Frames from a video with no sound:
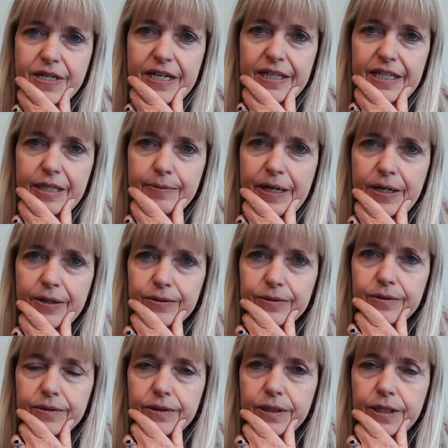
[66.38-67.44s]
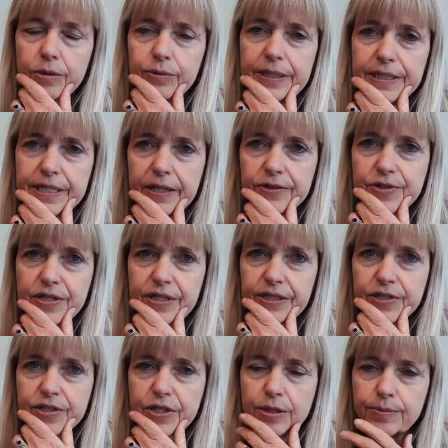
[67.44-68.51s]
and I think about, retailers and
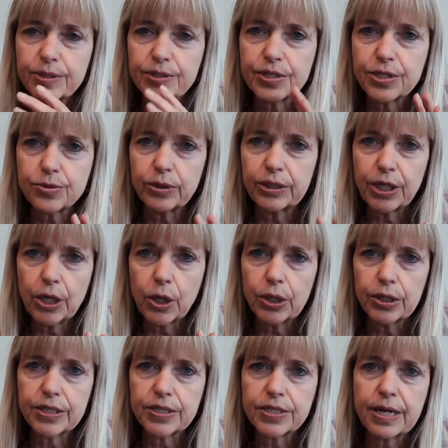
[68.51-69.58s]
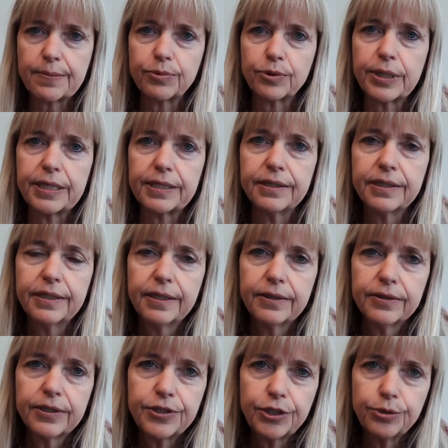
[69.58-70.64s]
consumers, it's really hard to separate
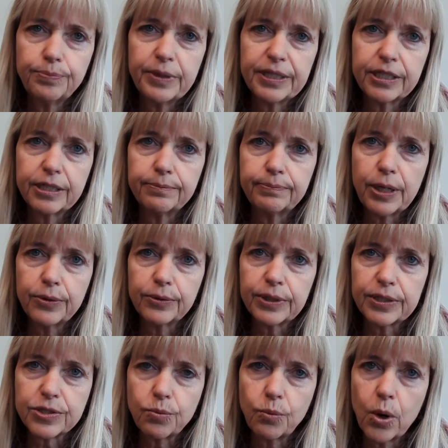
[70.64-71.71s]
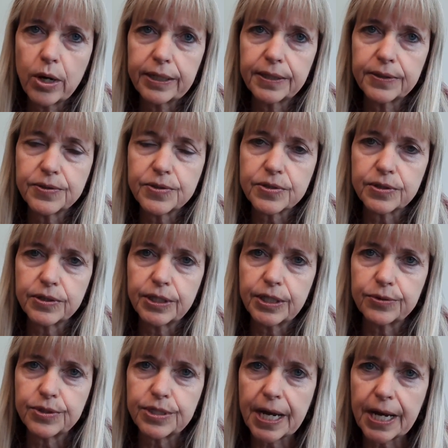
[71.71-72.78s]
the two big components. One is,
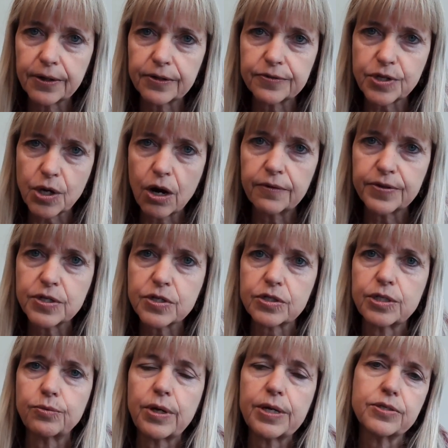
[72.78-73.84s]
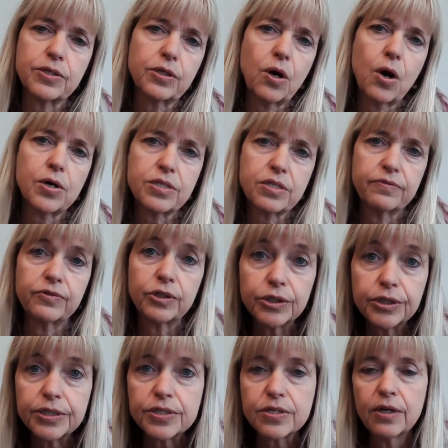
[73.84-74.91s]
tariffs obviously raise the cost of
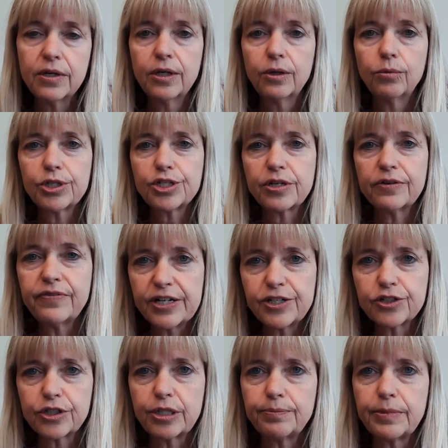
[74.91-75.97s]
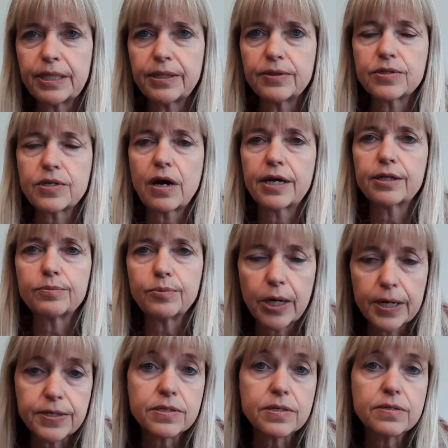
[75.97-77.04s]
goods, which eventually means higher
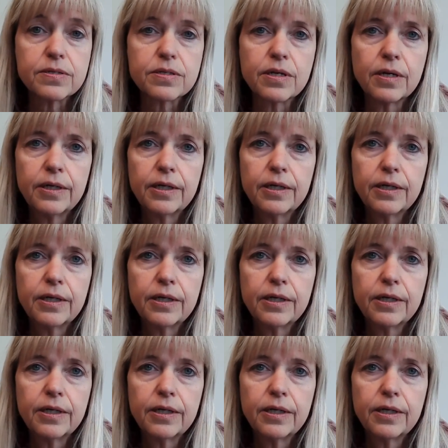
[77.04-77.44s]
prices